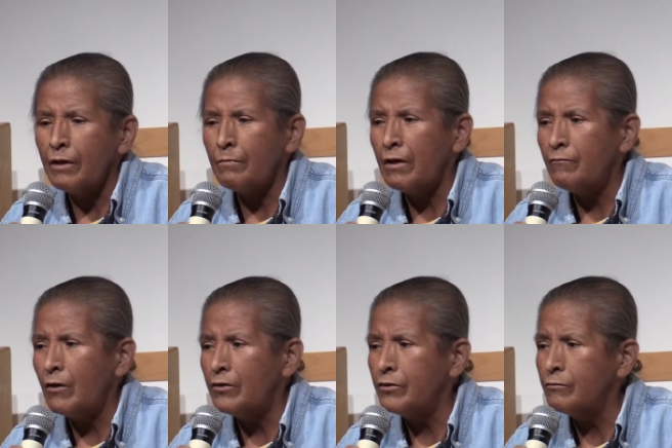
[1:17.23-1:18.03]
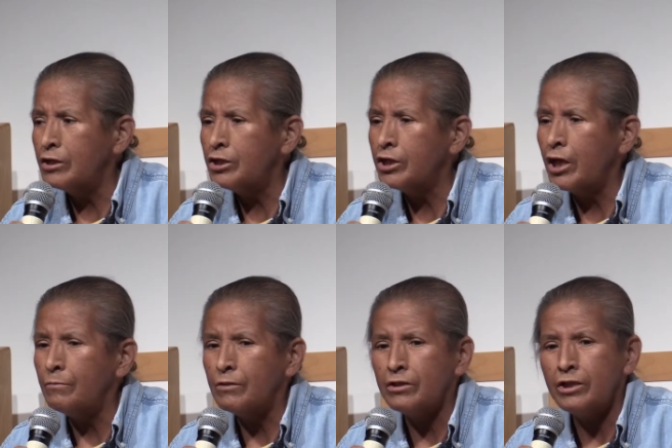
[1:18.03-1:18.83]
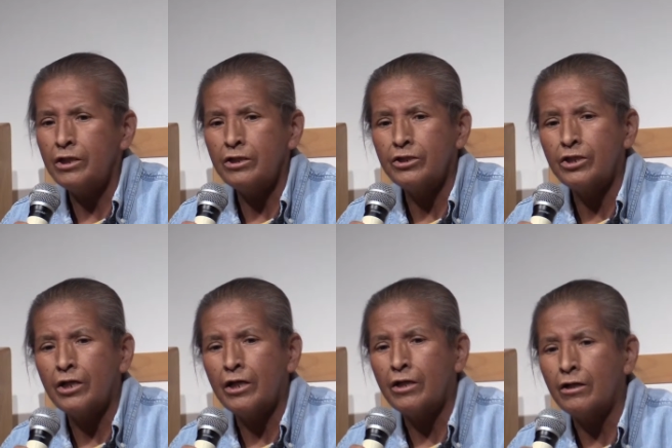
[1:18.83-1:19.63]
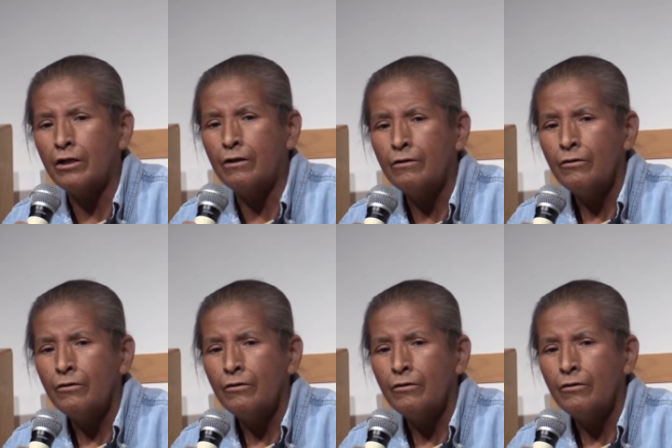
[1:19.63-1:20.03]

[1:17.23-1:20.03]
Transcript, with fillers: met my father when she came to teach at our